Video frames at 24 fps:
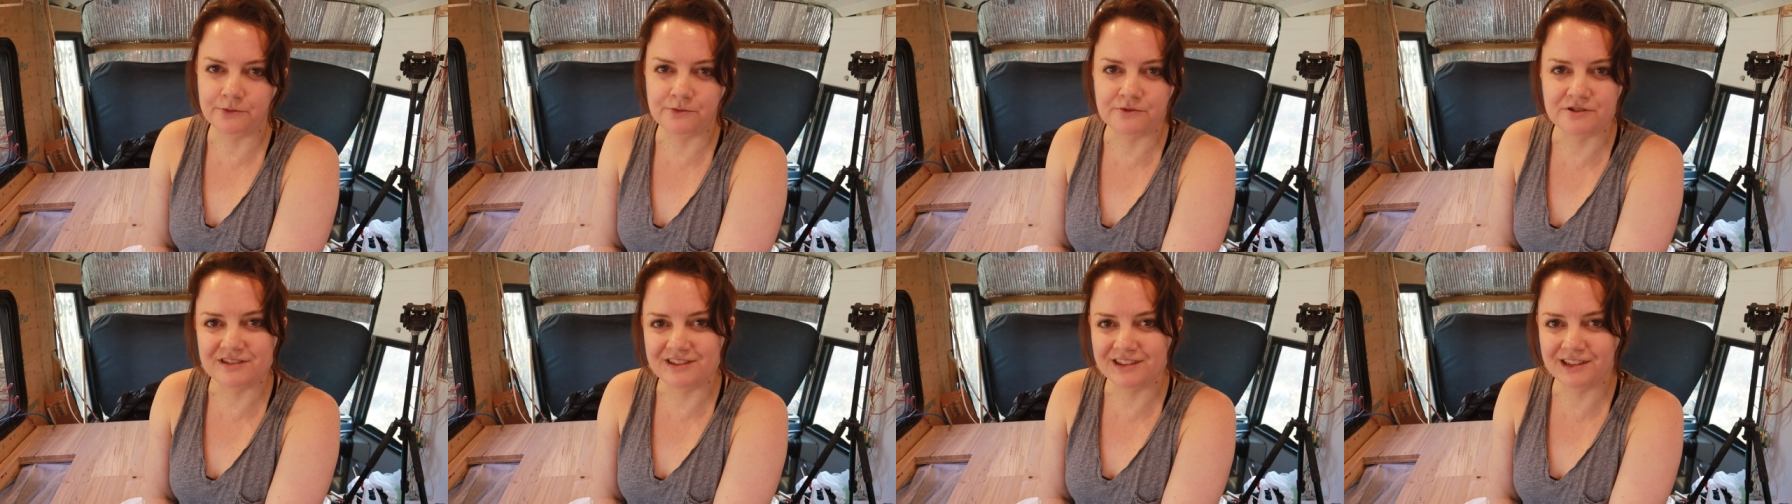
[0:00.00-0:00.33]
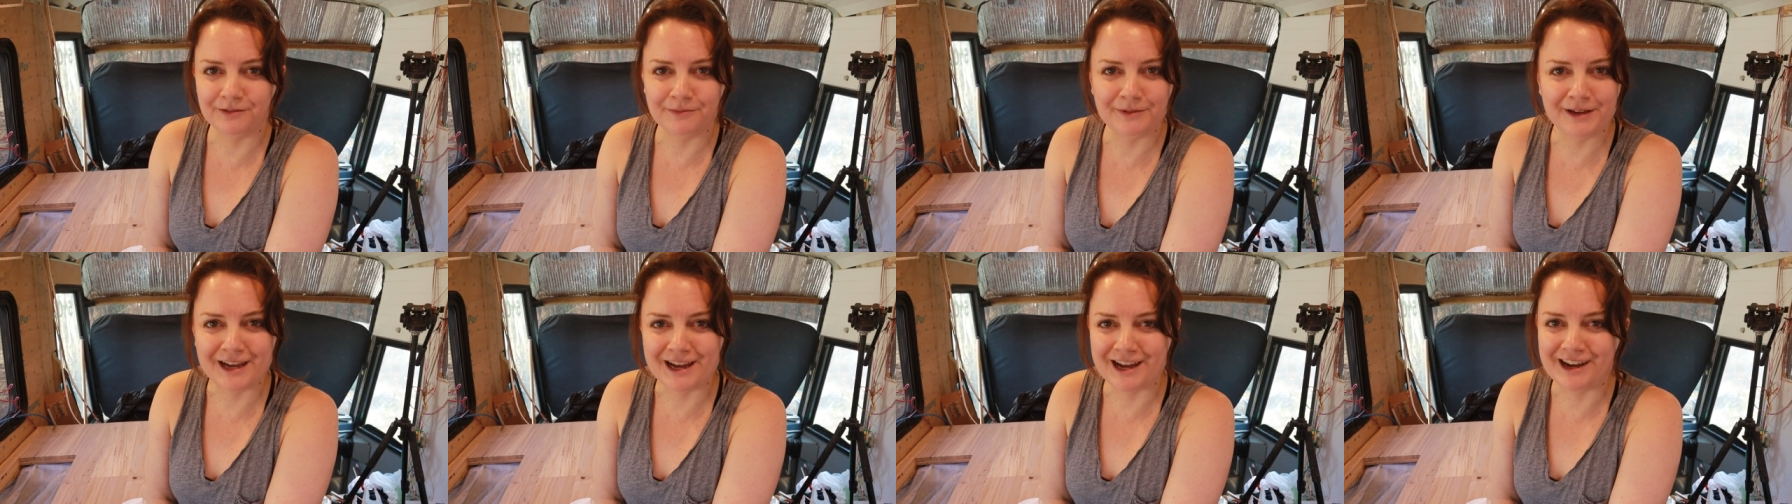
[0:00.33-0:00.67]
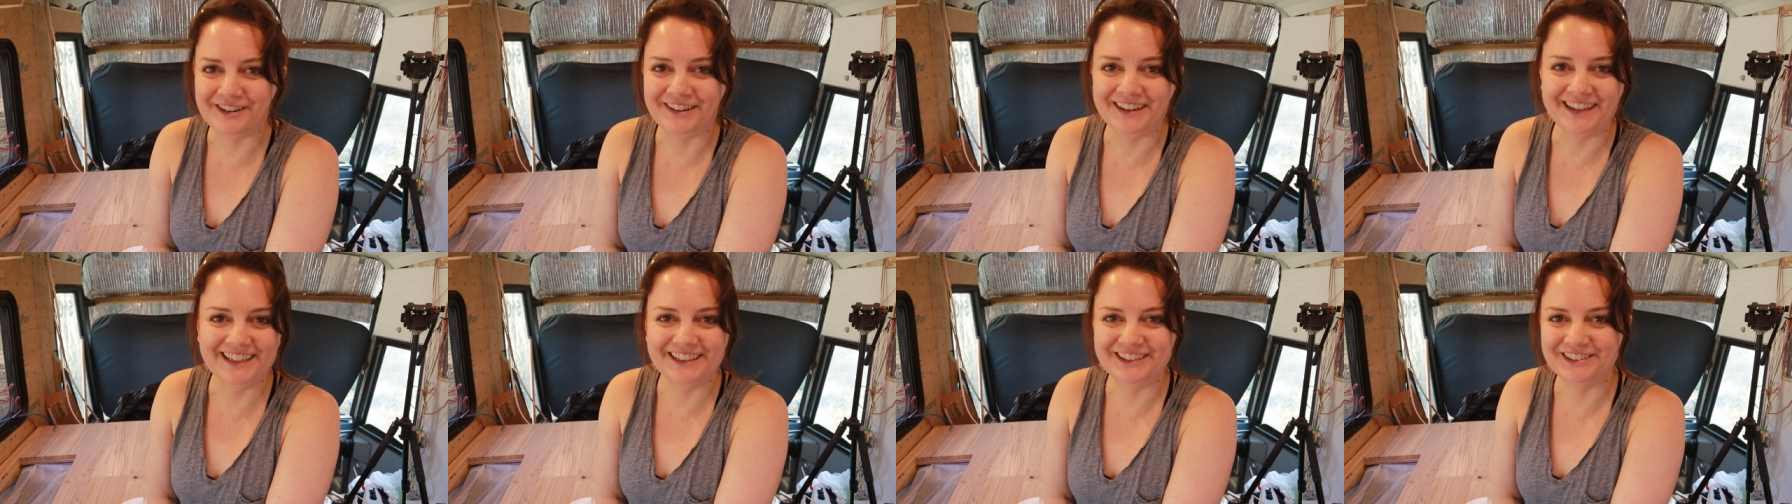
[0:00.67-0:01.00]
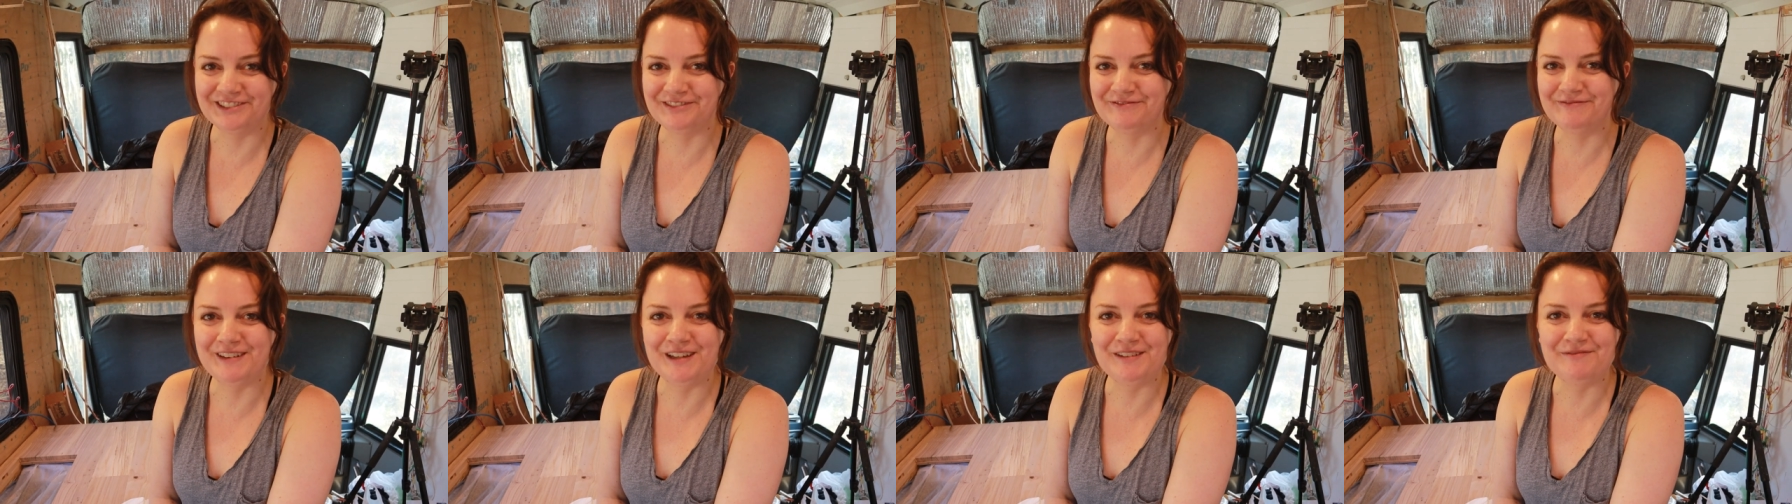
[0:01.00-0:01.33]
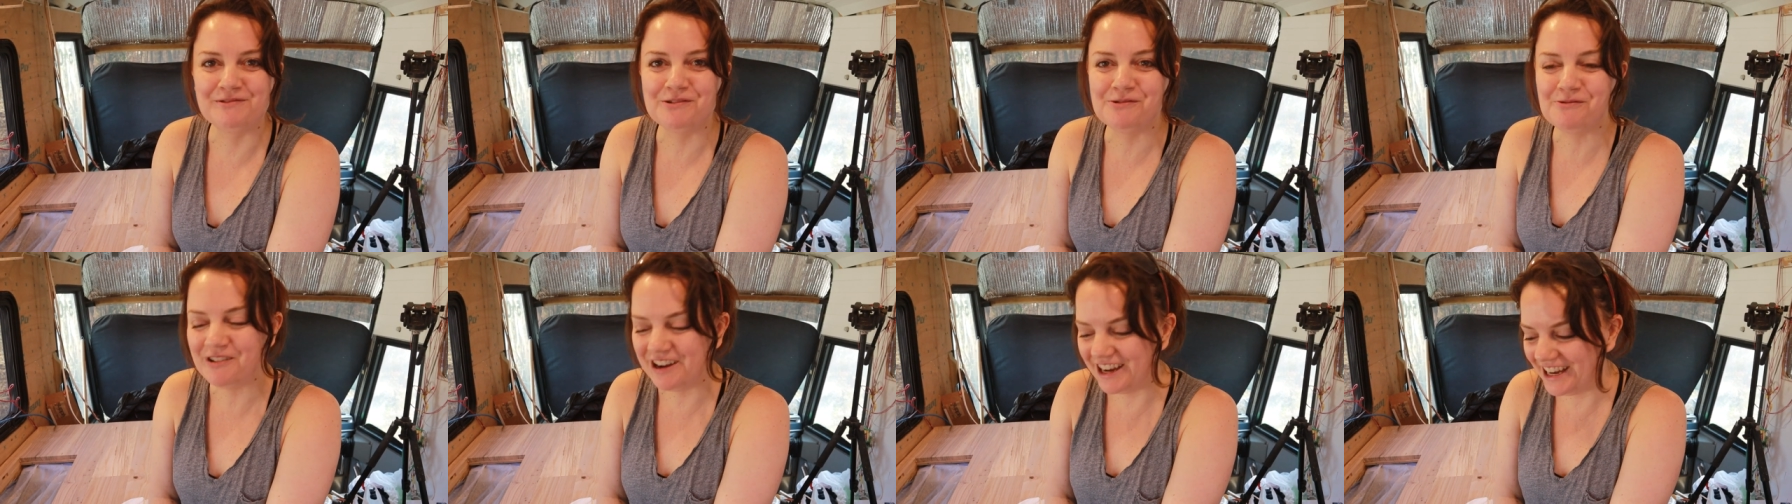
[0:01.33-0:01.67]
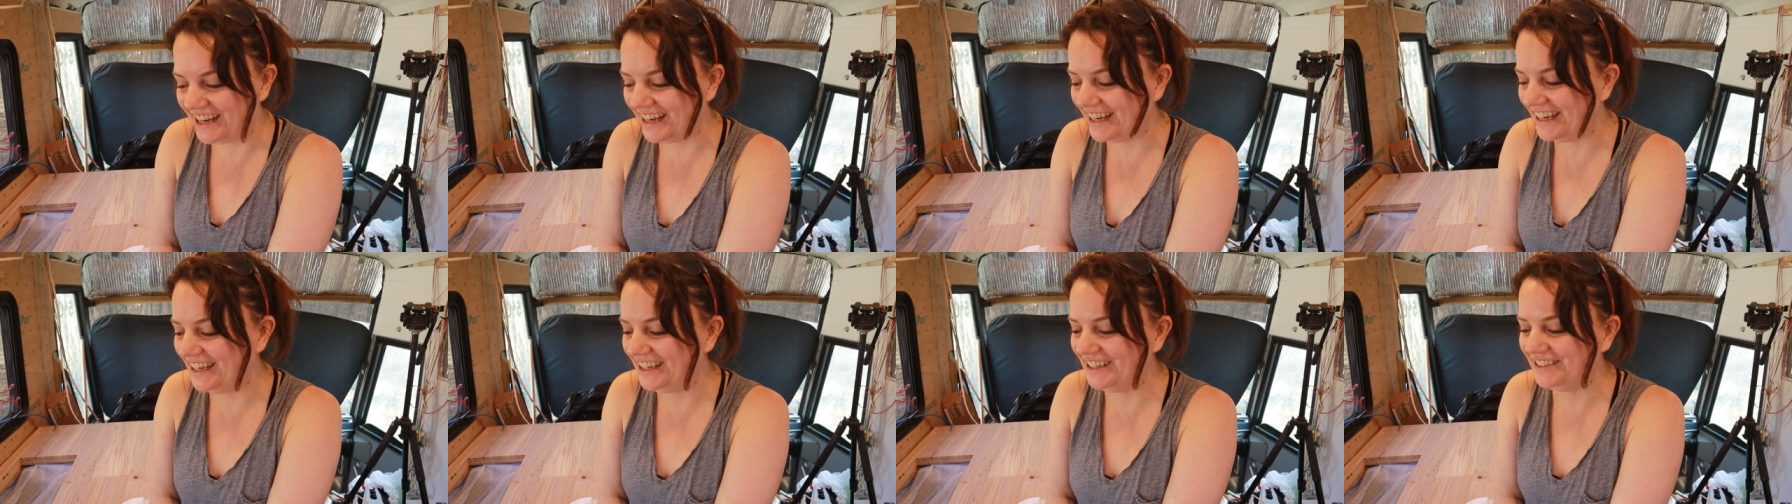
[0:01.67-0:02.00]
the wood somehow. I don't remember
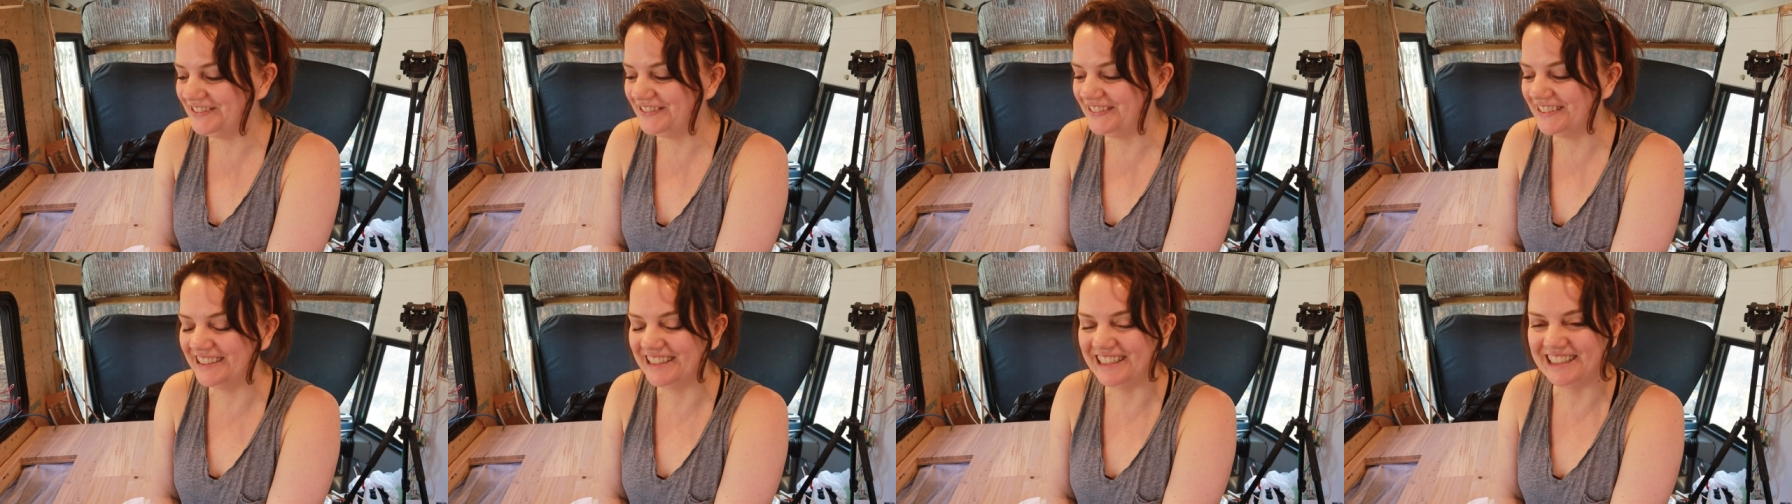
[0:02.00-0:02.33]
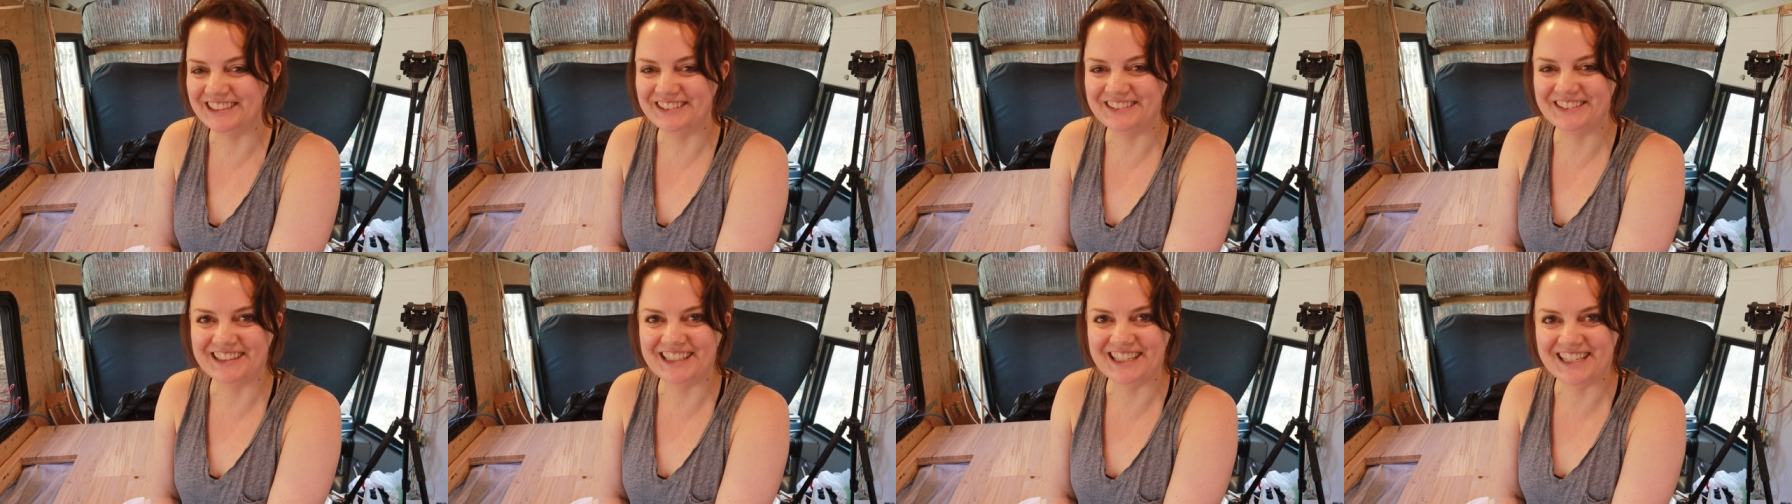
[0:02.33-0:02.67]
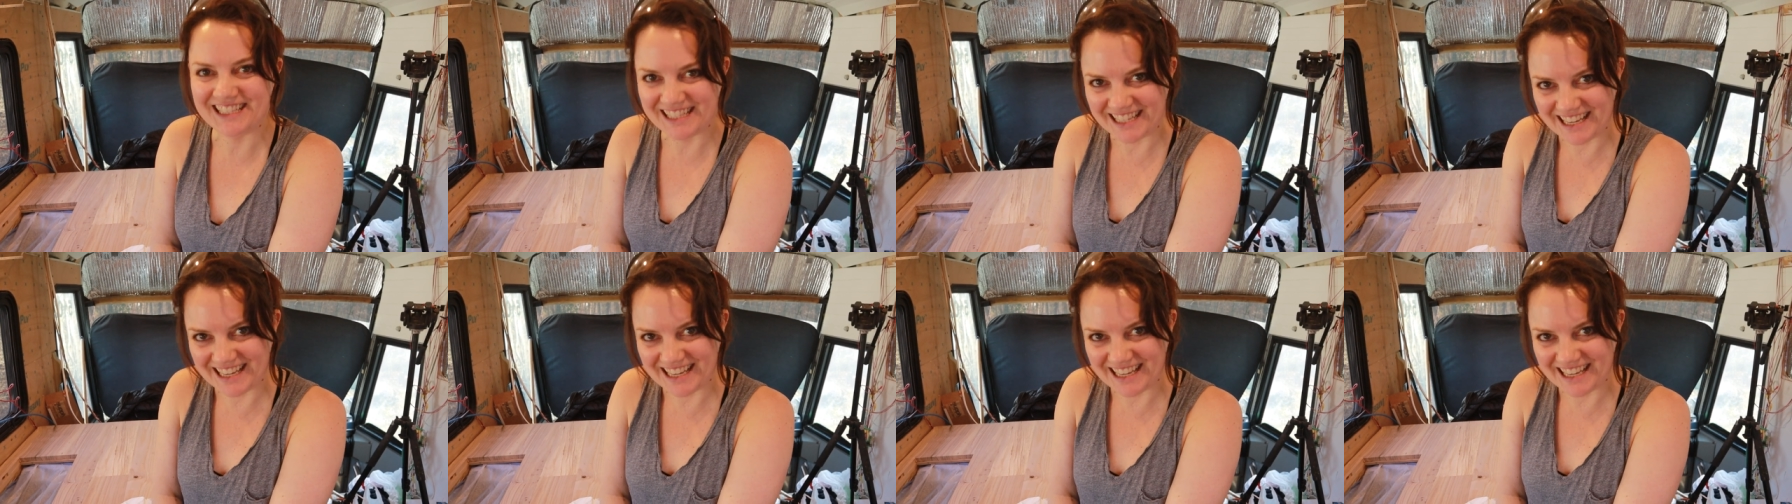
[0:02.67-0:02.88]
why, but that's what they